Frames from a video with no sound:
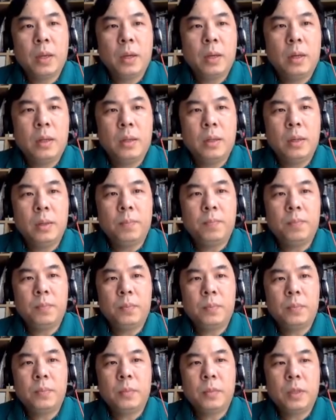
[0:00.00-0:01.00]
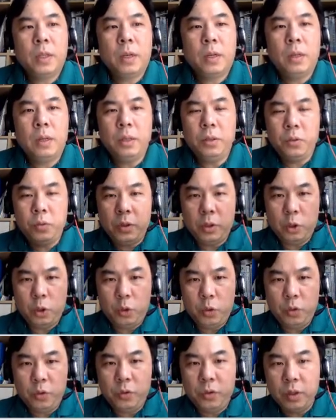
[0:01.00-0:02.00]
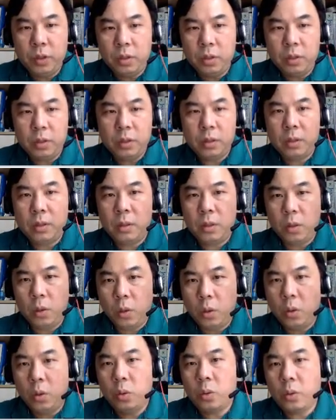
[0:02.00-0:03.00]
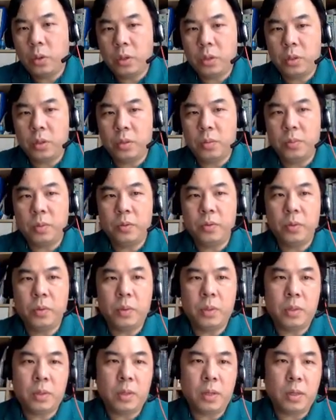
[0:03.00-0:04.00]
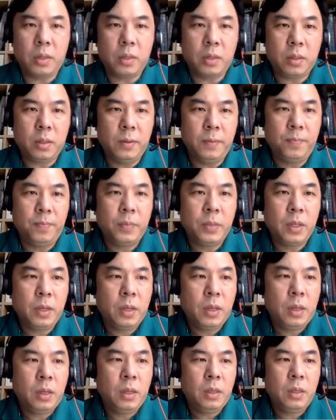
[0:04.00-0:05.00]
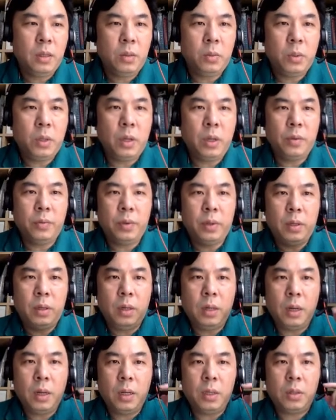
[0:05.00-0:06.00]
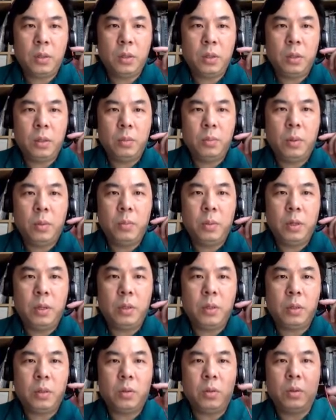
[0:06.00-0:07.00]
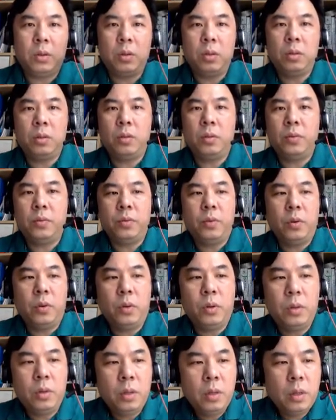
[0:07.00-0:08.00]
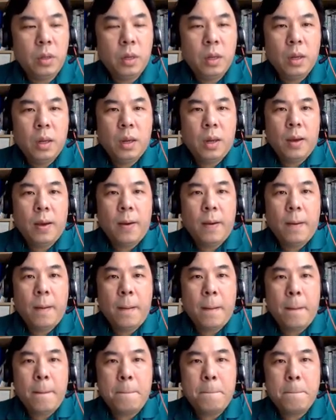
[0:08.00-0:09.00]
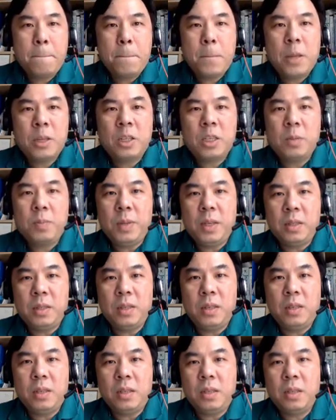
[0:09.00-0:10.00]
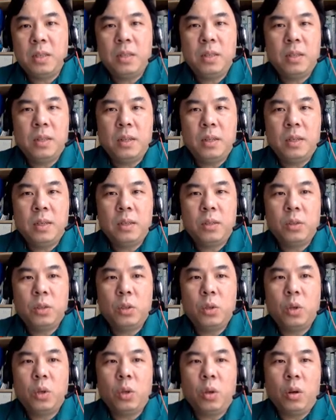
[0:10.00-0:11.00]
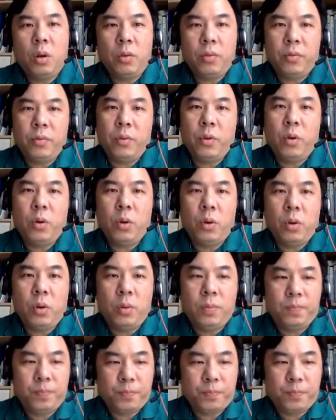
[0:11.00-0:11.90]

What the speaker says: Alright, now let's read through first the whole question before we start here. Now we have a large population consists of four species, sort of four,